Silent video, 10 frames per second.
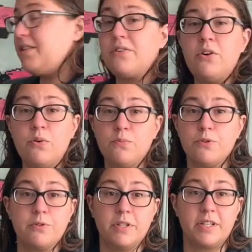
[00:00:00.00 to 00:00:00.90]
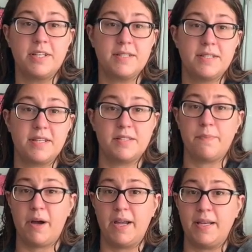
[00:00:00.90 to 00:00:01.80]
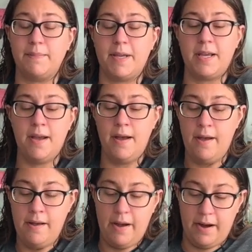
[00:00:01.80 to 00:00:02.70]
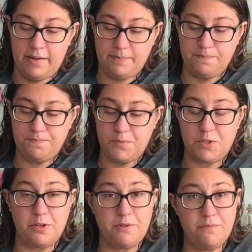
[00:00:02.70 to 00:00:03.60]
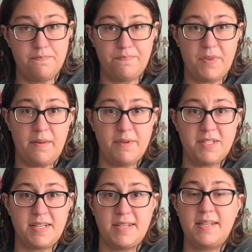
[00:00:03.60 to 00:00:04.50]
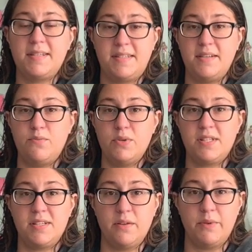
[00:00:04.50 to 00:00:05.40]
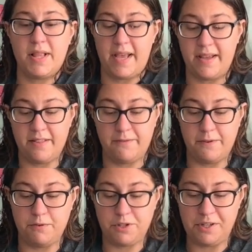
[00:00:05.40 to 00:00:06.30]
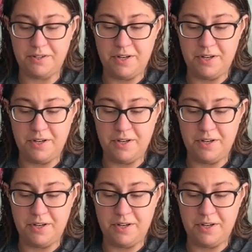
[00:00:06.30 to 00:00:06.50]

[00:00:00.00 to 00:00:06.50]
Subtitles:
other homebrew goodies that's behind me. So I'm excited to see what's done with that in the future.